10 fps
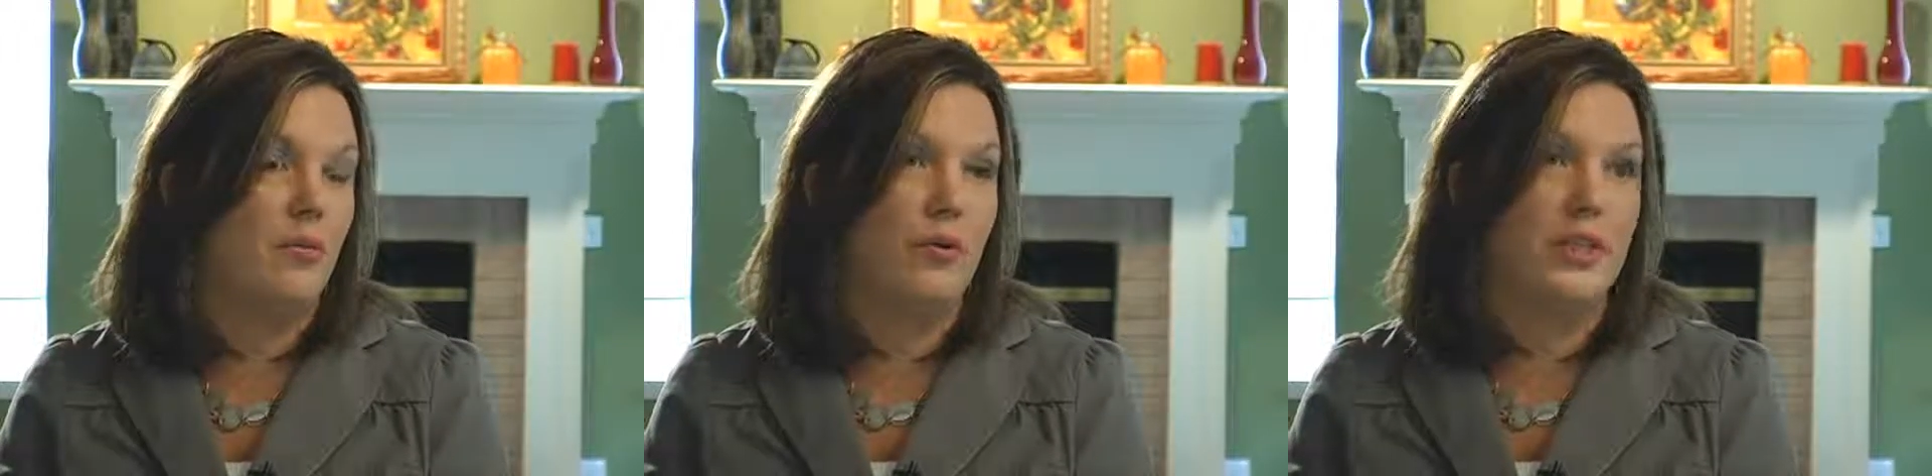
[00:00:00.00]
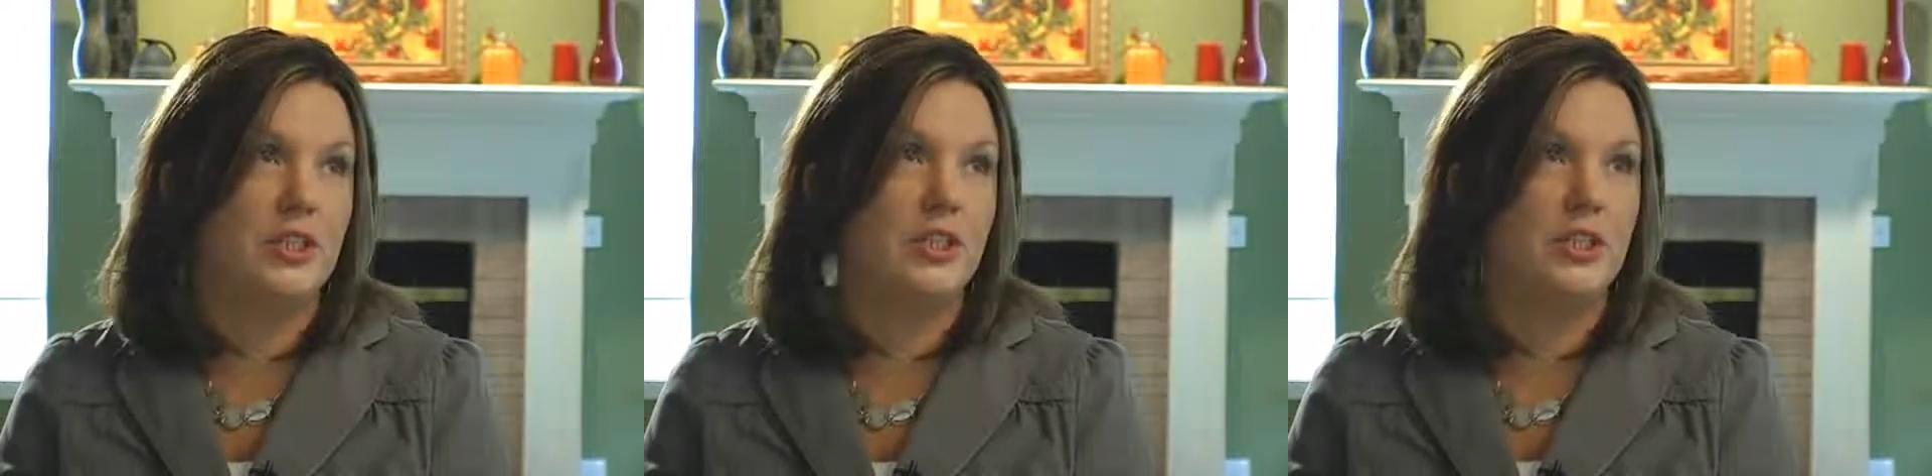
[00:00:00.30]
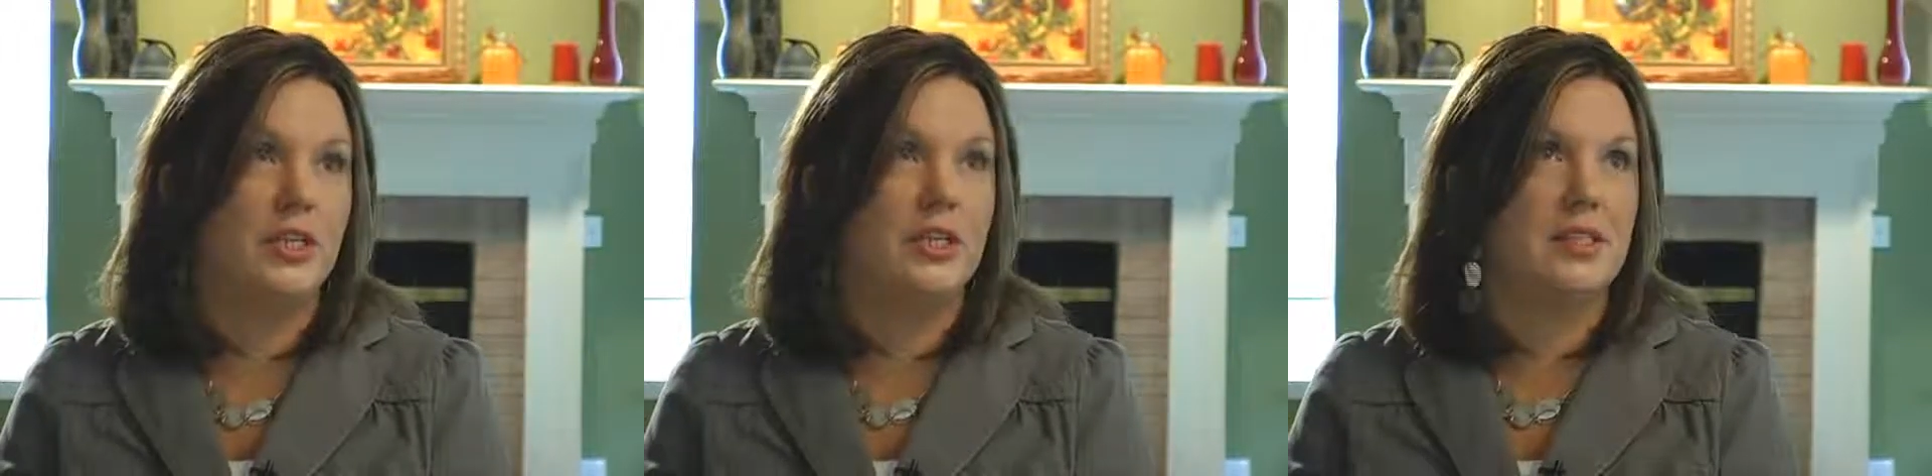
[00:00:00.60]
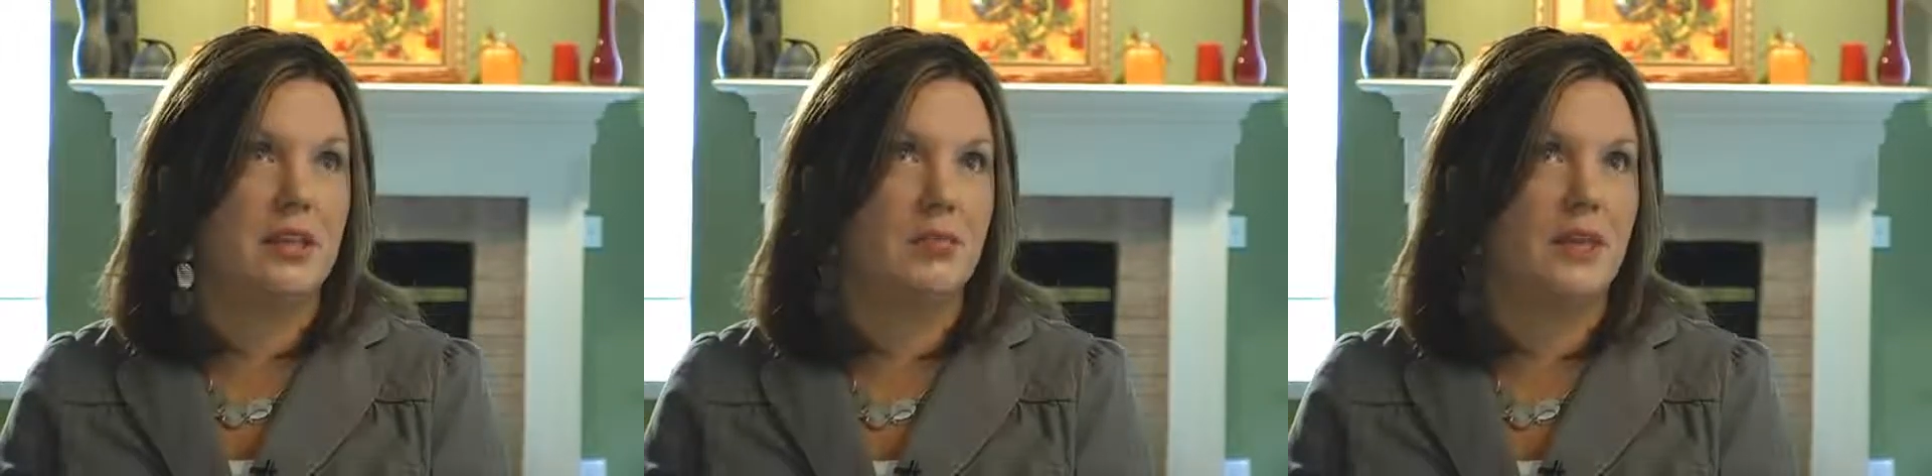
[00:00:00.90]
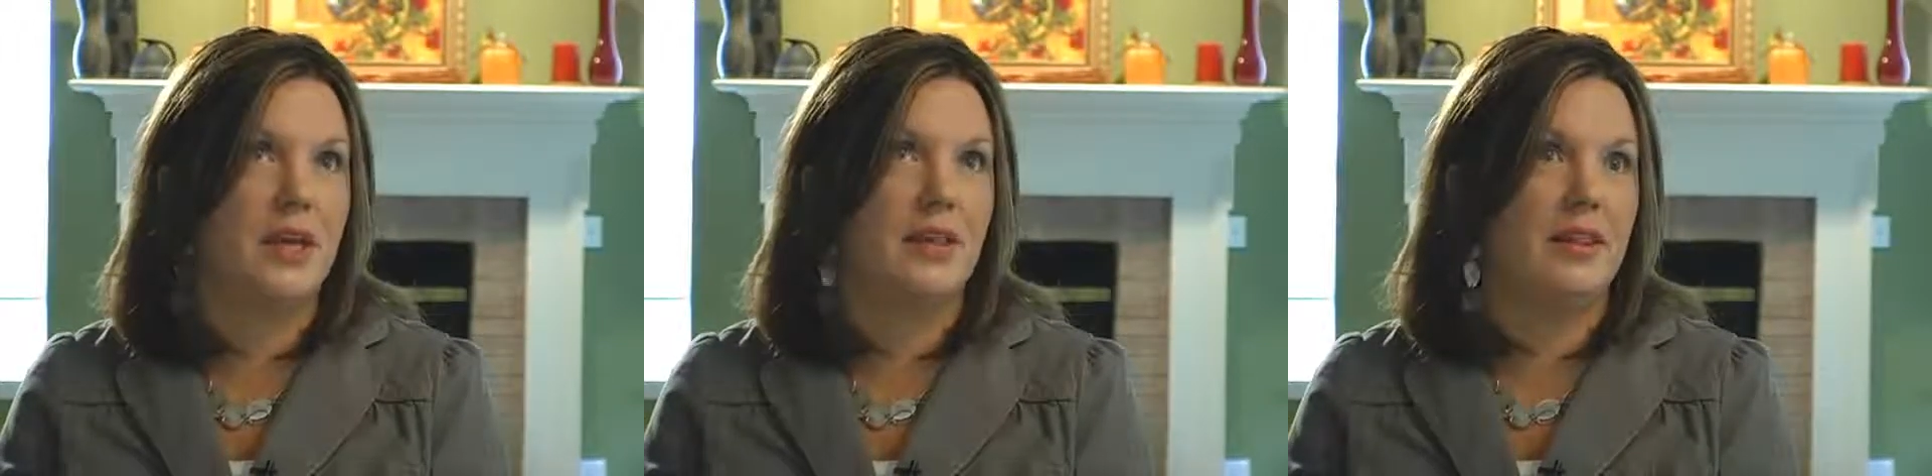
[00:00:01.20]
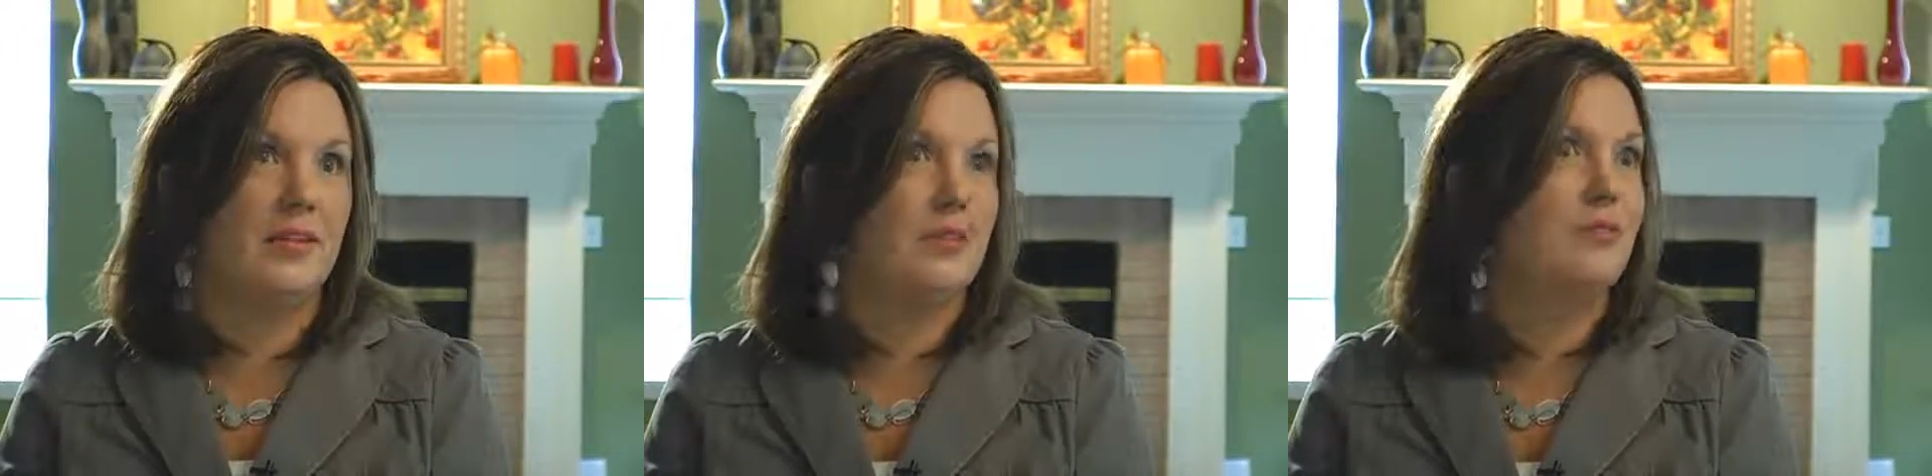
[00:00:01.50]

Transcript: which is something that